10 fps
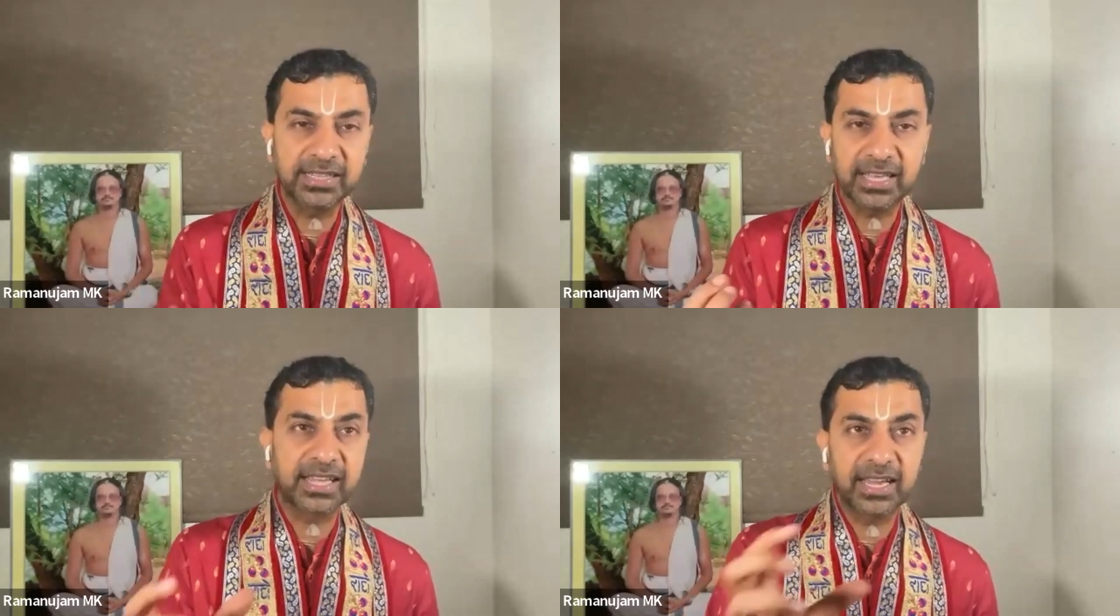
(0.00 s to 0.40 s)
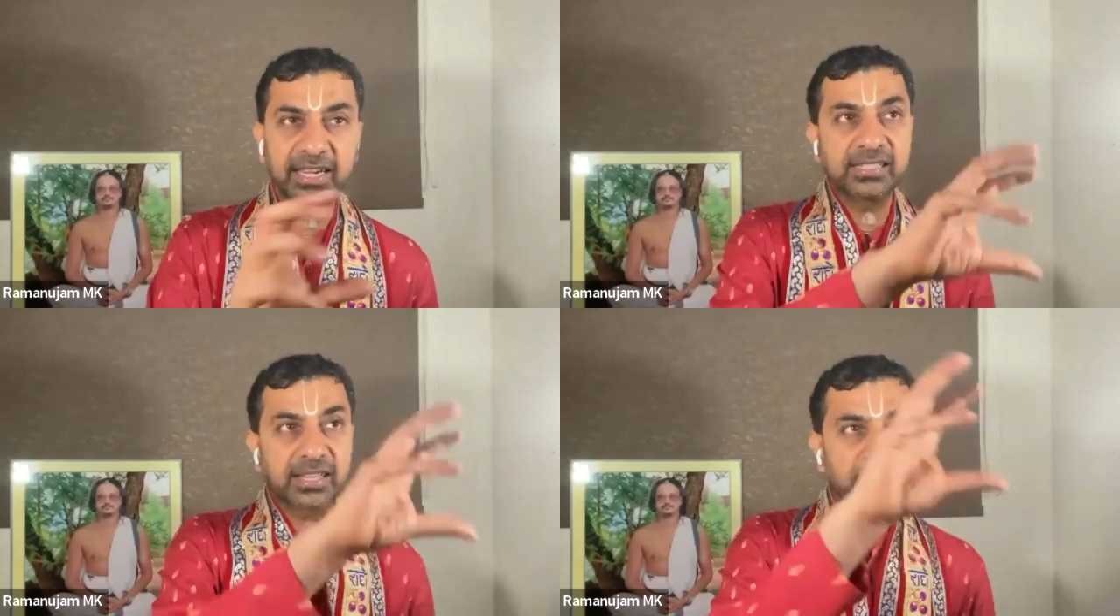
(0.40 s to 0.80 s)
they say
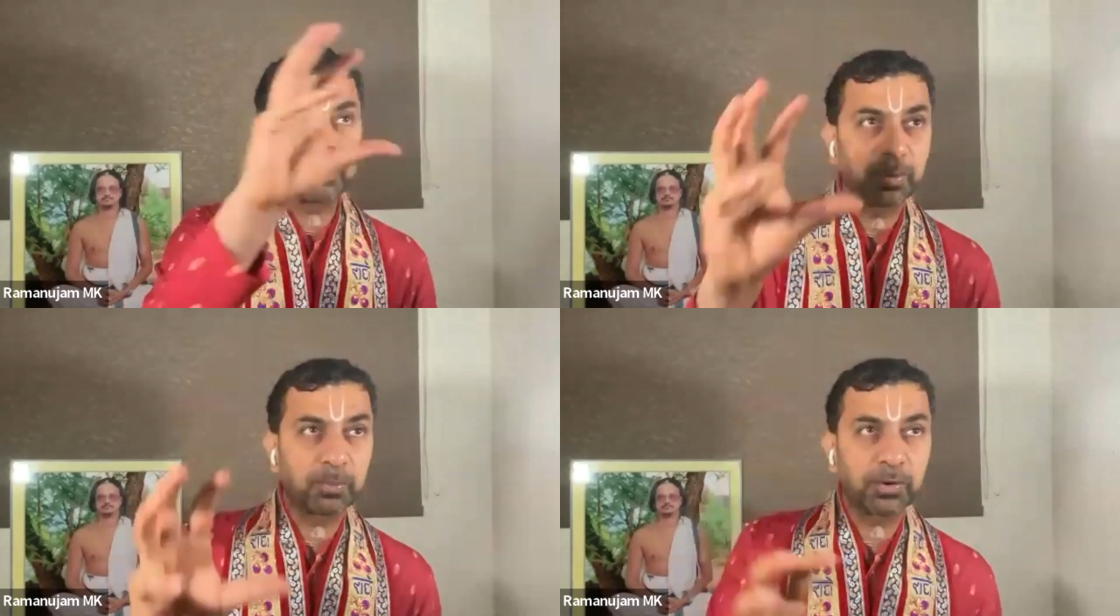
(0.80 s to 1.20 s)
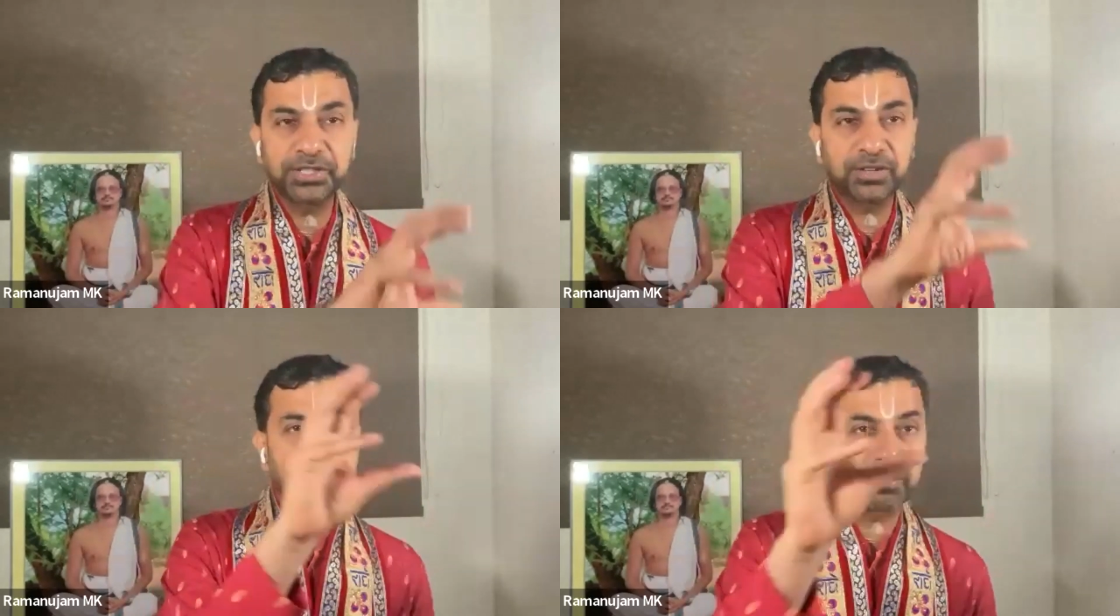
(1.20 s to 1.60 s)
it is the
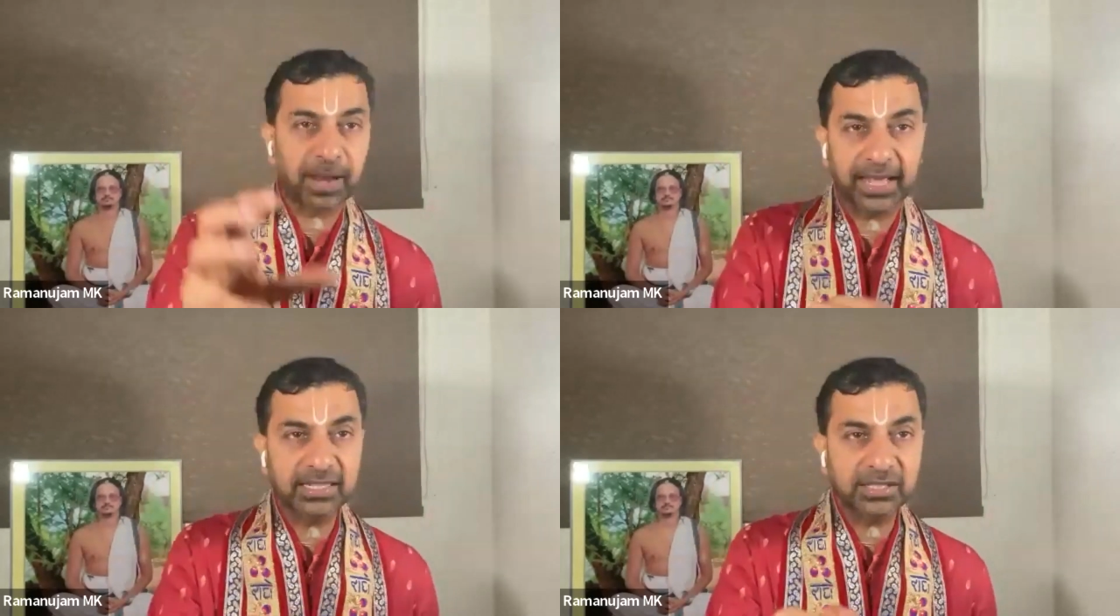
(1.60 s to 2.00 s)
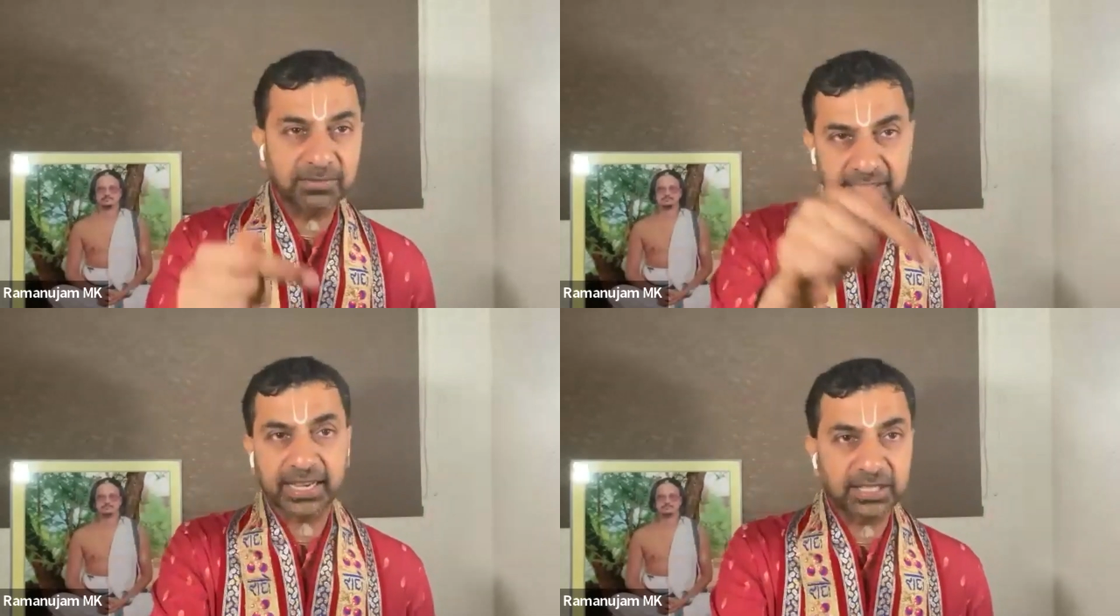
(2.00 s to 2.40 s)
position of the
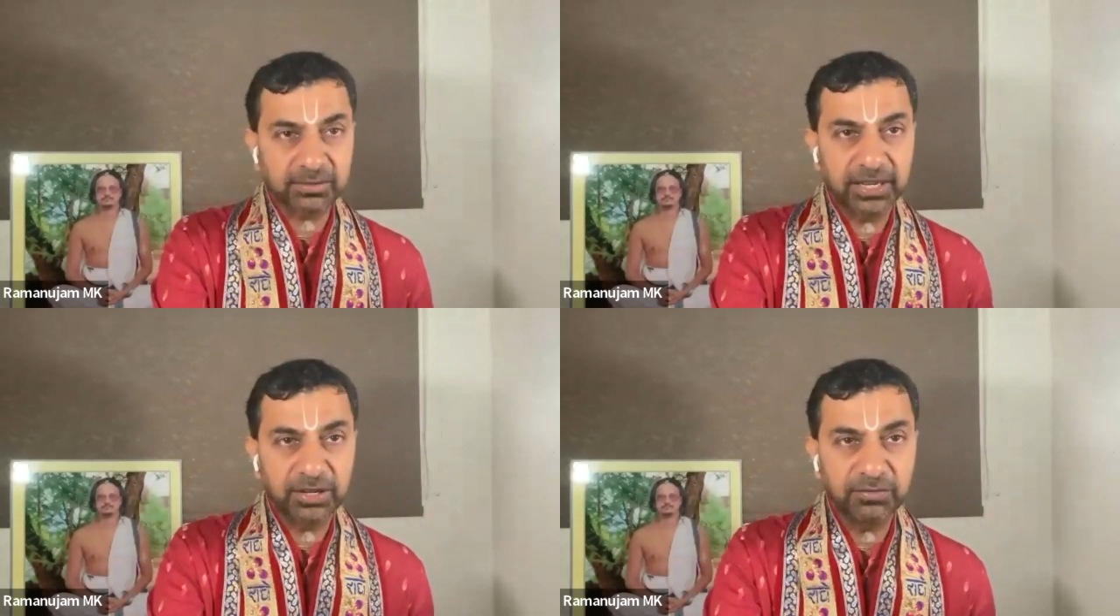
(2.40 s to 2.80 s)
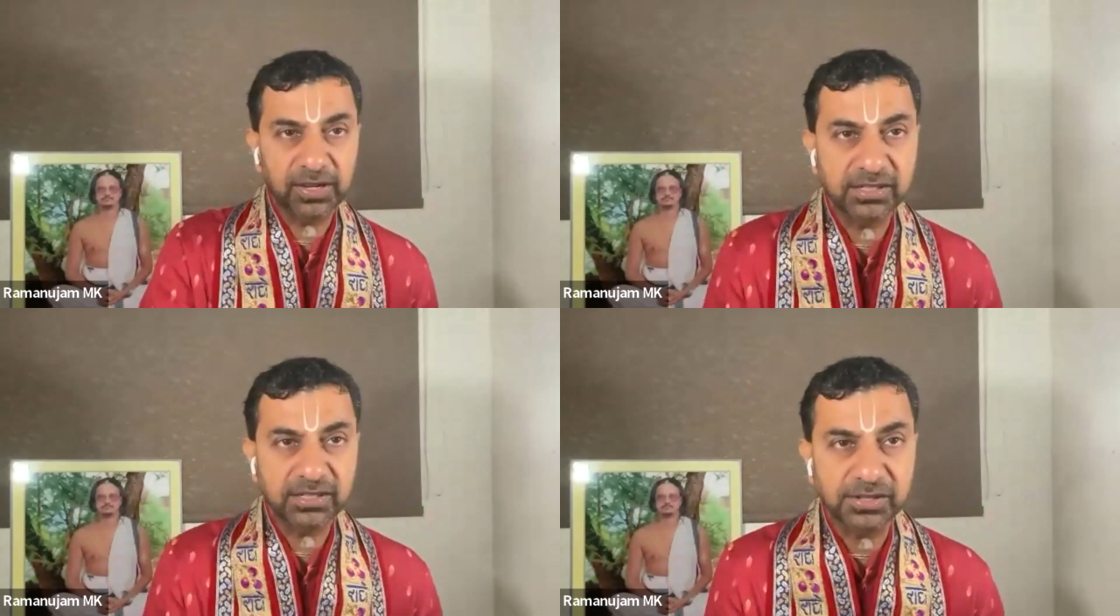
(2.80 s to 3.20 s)
planets which actually
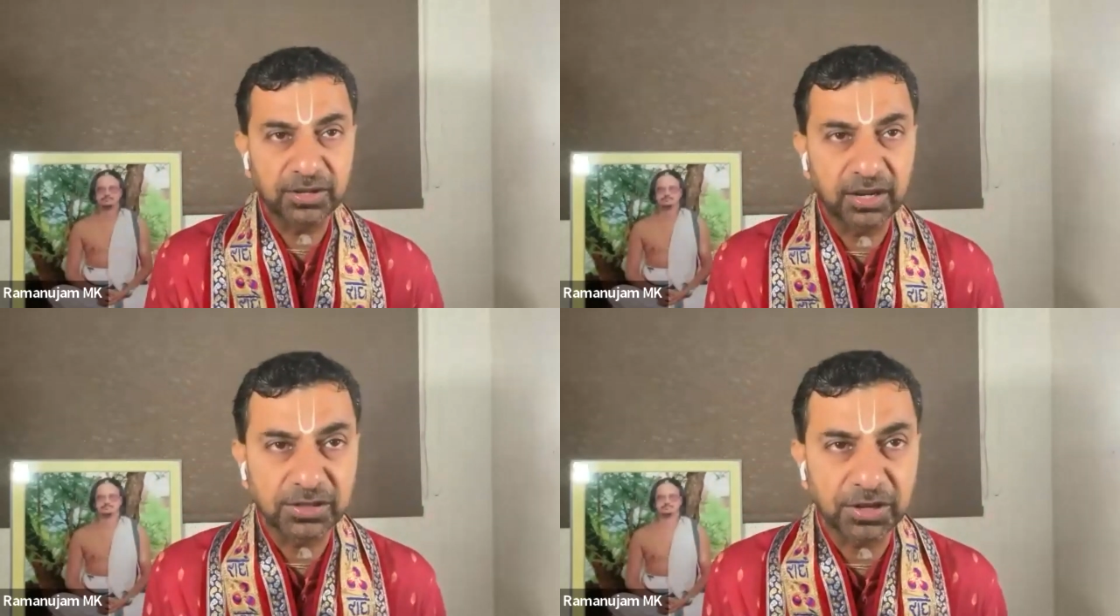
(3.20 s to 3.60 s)
influence your